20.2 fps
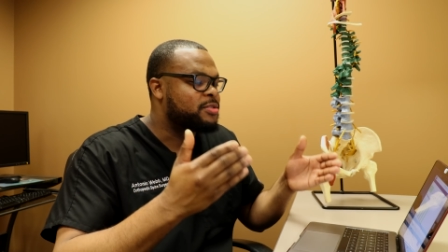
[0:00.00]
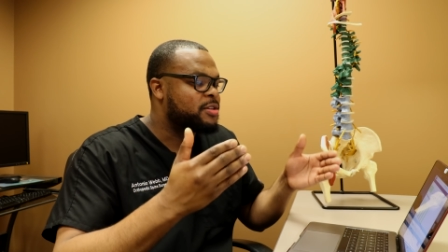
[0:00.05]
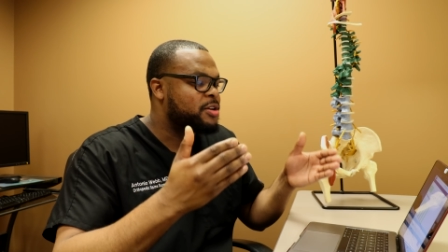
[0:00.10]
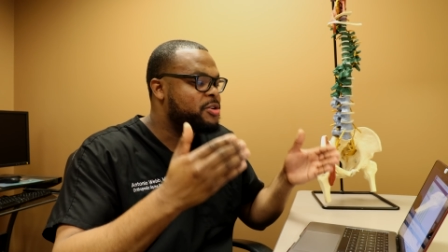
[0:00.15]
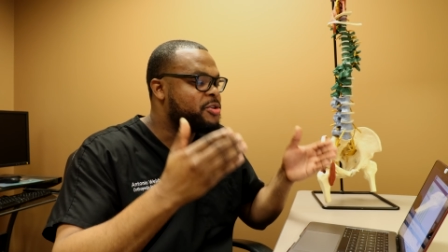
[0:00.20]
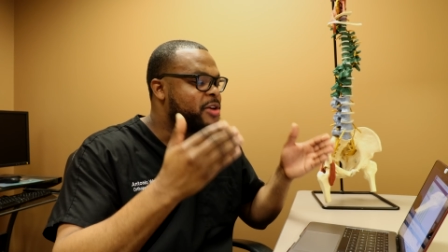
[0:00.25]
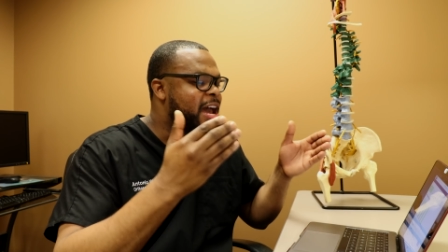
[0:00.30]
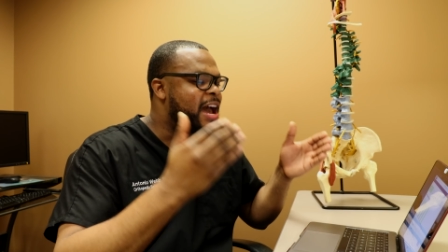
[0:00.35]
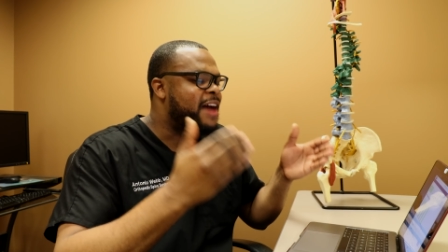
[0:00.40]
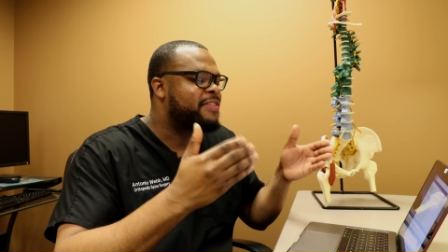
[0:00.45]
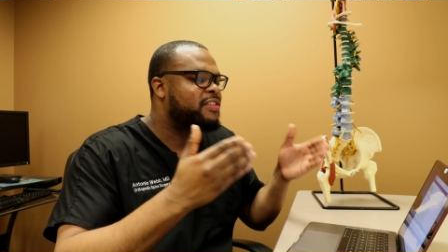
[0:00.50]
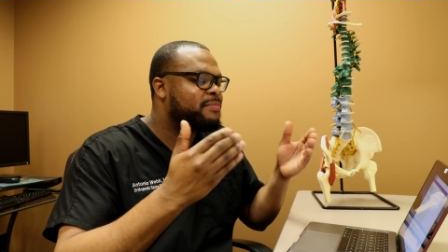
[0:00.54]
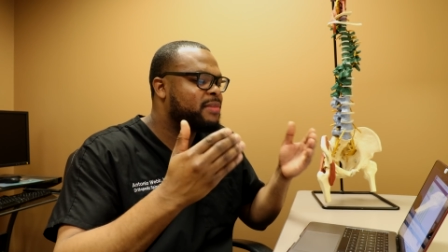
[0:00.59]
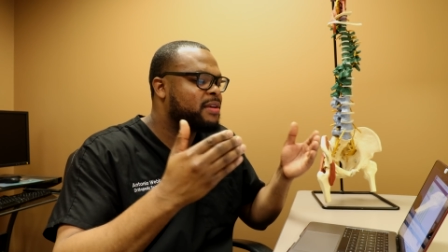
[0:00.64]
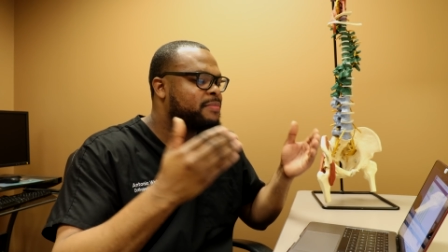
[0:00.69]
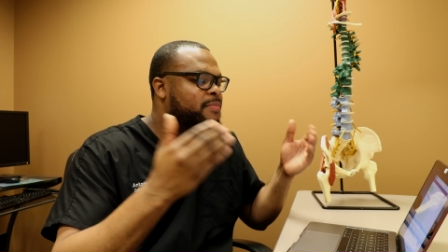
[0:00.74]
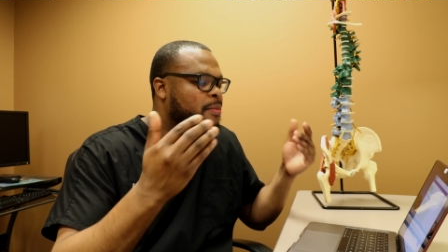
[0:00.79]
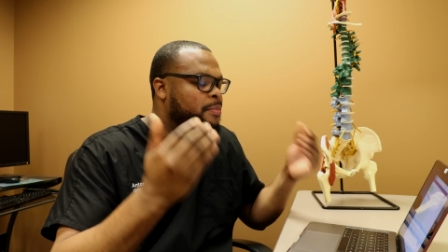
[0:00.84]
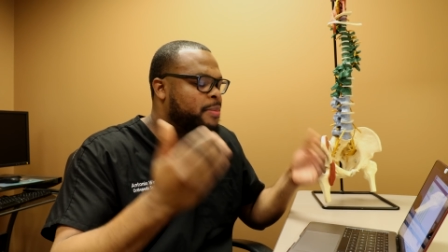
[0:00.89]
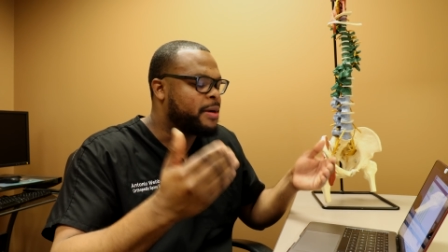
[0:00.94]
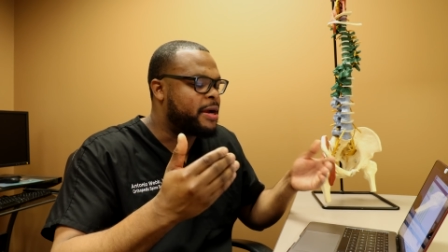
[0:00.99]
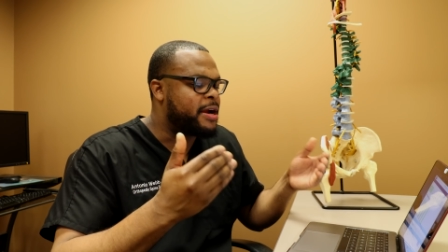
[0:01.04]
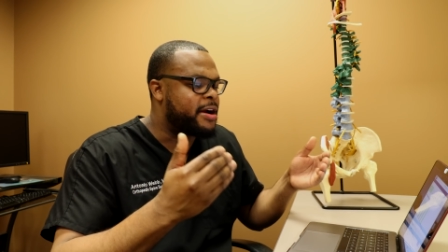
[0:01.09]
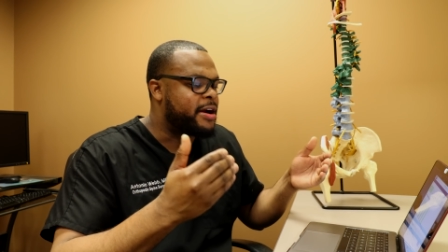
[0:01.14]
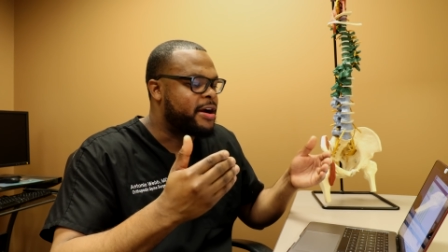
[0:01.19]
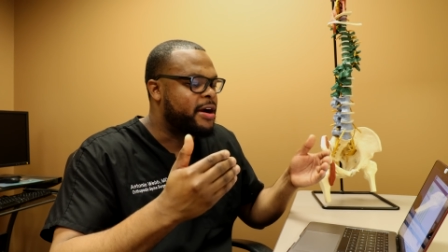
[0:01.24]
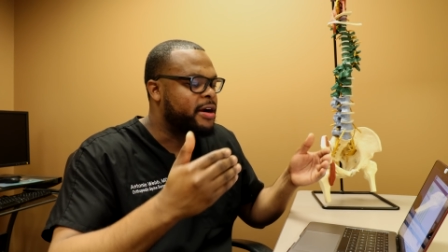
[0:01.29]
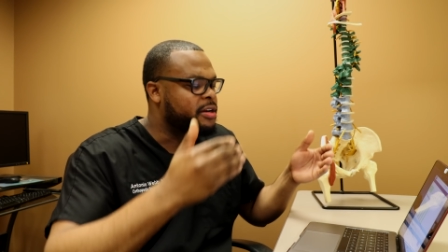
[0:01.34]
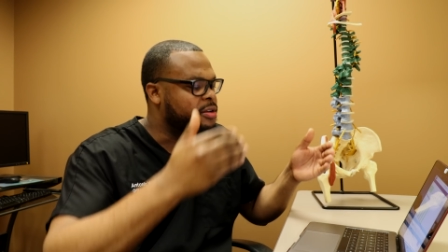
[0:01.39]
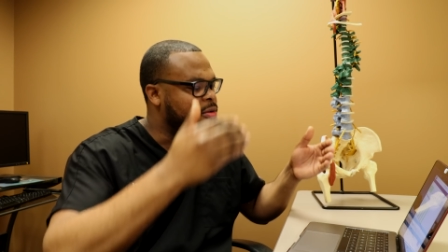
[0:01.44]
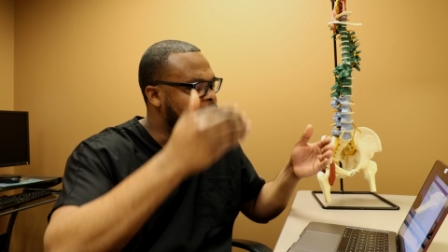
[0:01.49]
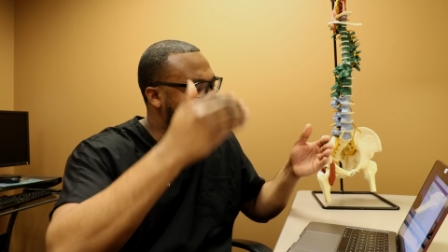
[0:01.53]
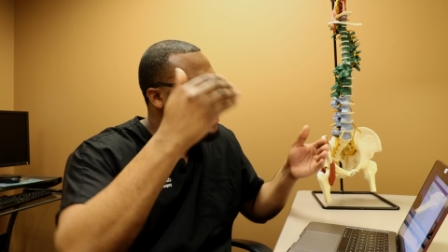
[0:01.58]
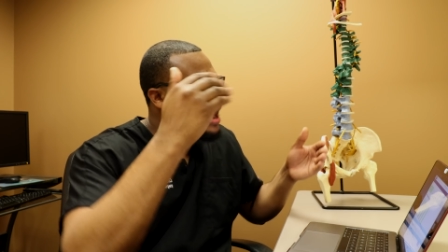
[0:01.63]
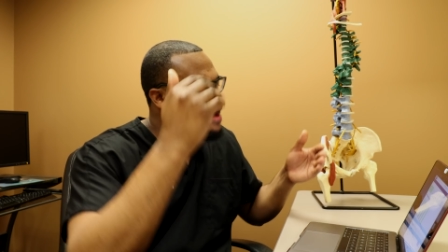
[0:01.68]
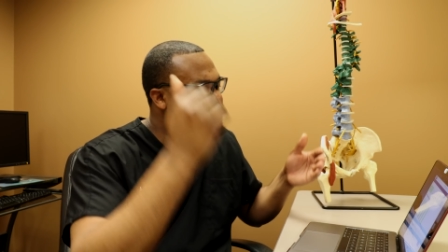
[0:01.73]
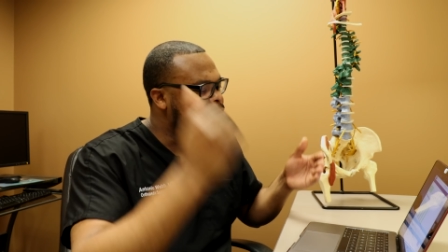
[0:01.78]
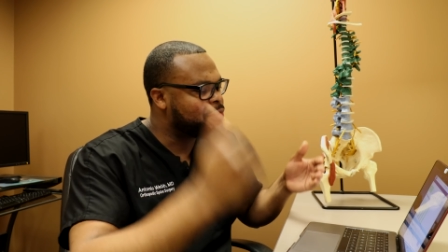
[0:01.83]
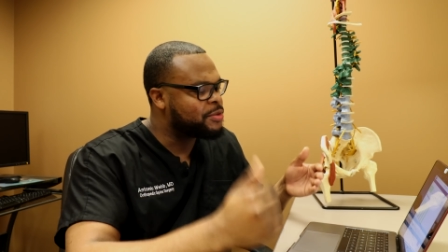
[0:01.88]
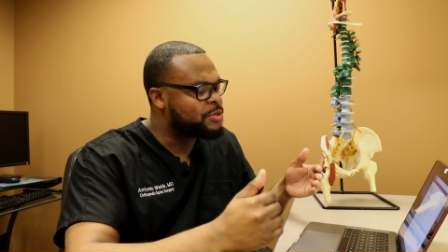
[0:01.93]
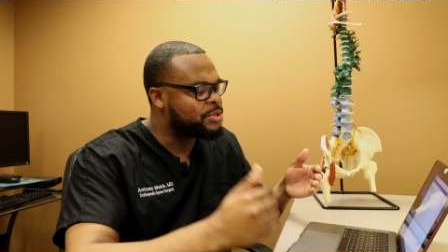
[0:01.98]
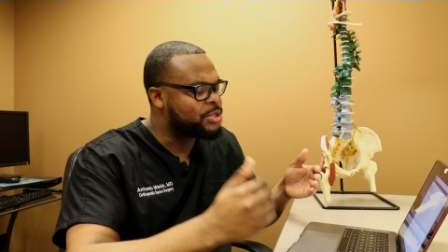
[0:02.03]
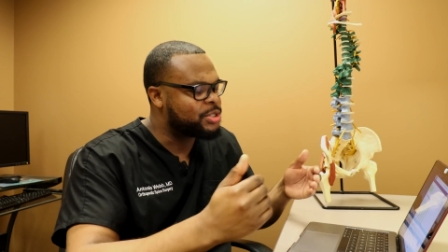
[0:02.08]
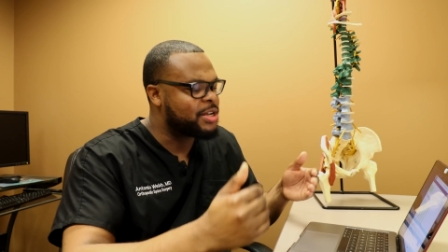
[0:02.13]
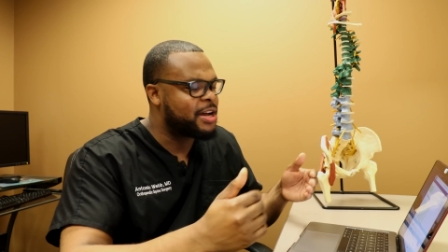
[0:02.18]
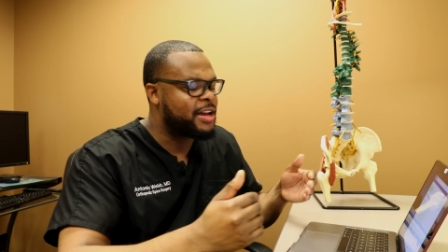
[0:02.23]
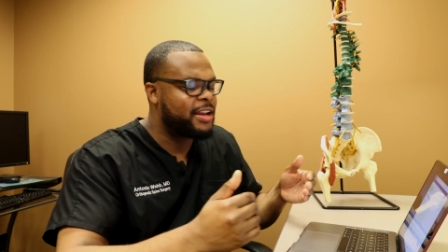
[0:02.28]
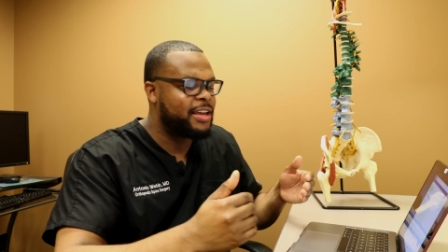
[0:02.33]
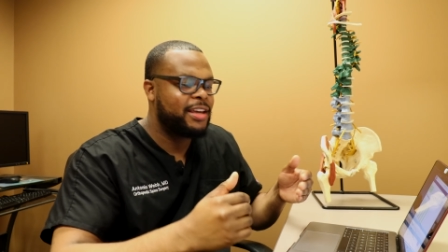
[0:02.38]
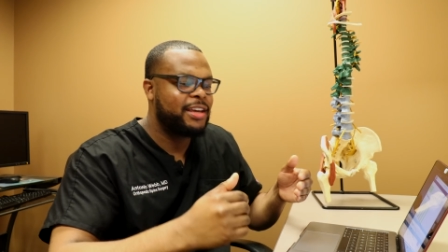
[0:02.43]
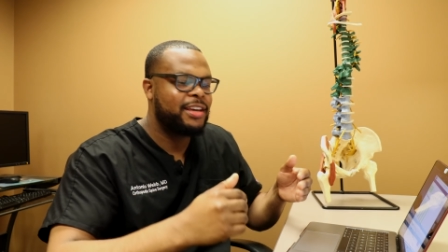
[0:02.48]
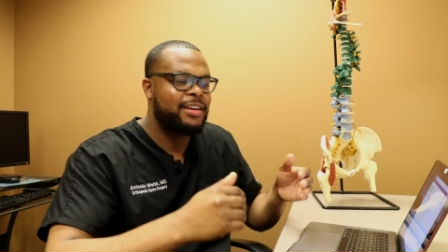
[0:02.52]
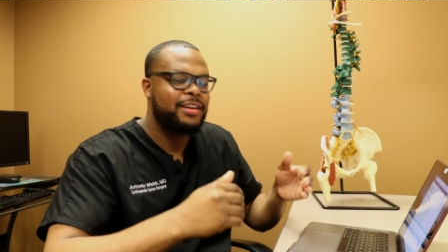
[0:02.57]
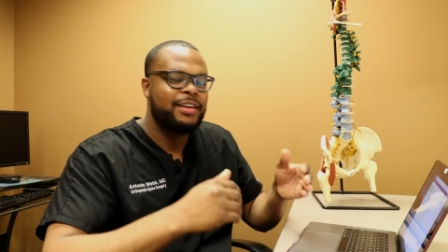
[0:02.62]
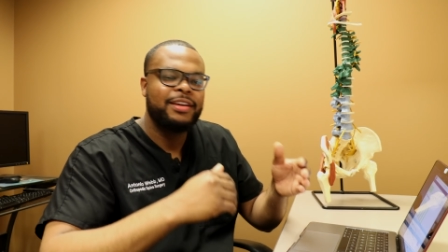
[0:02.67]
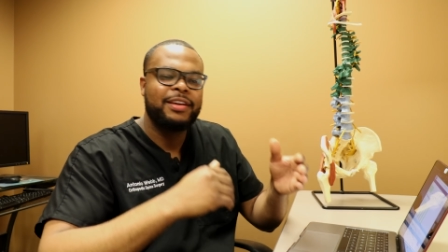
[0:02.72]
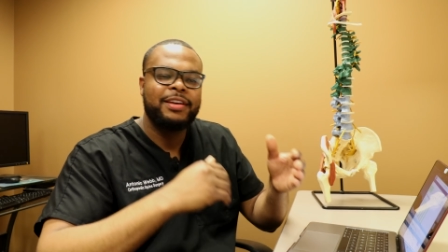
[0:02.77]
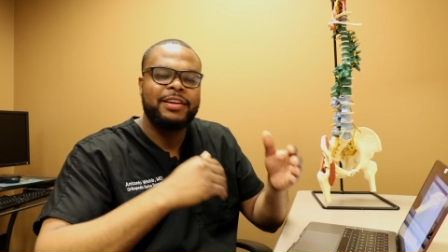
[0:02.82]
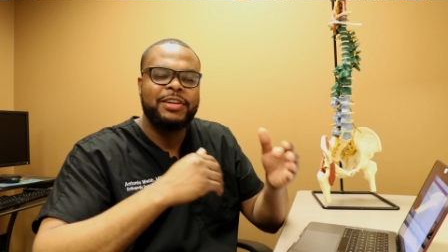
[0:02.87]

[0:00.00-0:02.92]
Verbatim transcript: so you have to be prepared. You have to study